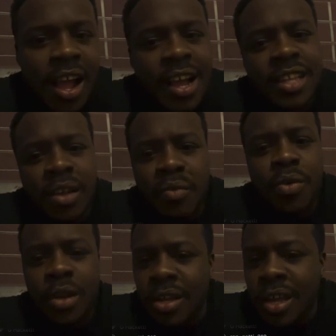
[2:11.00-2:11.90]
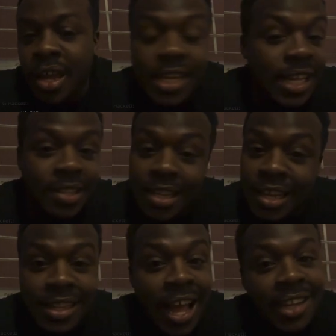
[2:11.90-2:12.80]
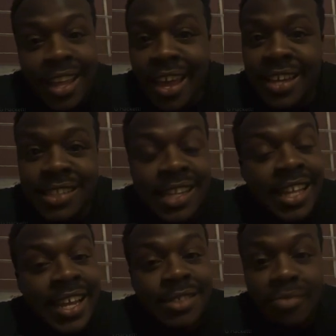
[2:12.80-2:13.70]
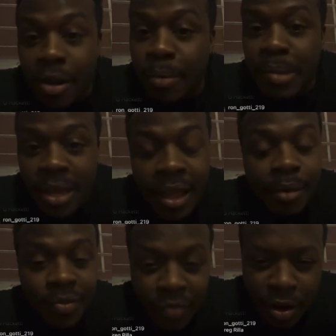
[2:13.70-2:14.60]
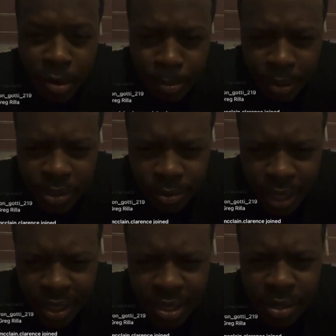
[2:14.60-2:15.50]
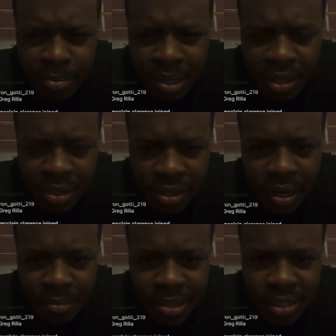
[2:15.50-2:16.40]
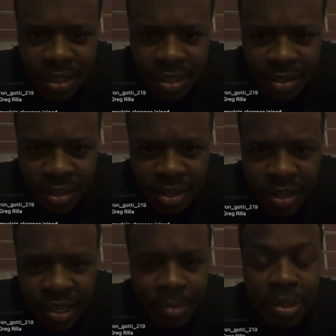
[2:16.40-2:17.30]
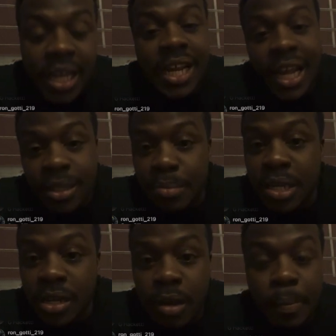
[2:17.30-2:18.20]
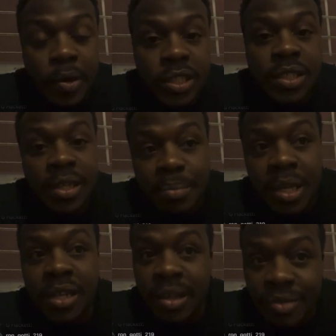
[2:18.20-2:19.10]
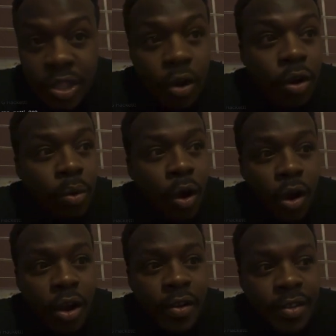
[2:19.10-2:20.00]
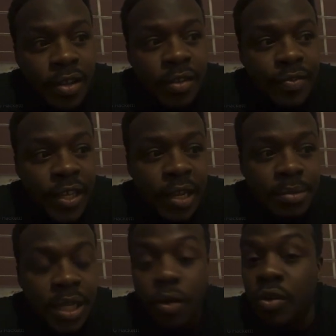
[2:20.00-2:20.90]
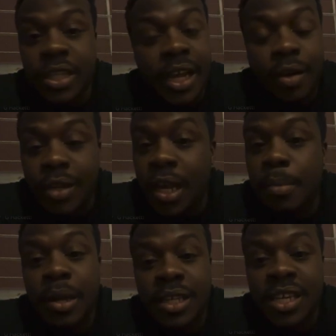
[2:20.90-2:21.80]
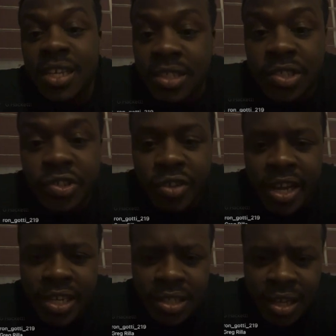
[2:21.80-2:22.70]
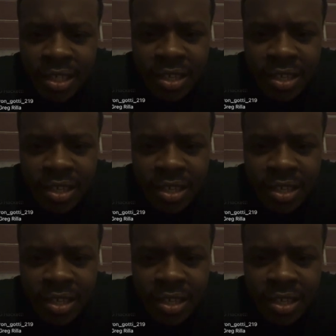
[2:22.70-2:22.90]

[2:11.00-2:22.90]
I got another one. And he then he locked ass that last round, man. I was very impressed with that kid, man. You know what I'm saying? And I'm glad I got to meet a good person. I mean, another dog with heart. You know what I'm saying? Only thing I don't like about the kids is dreads.